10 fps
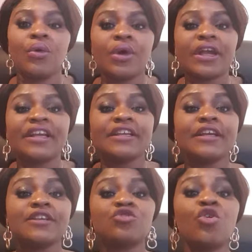Okay,
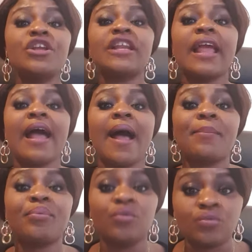so if they
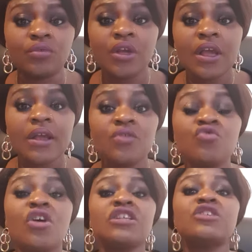happen.
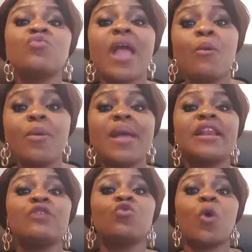You don't see where
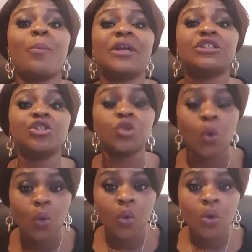women they do
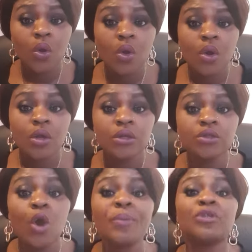competition.
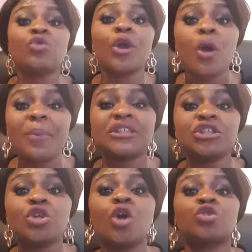They'll be doing
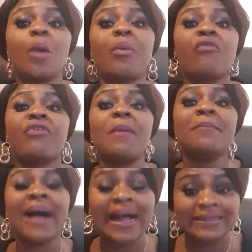competition on top of a
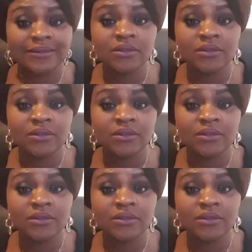man.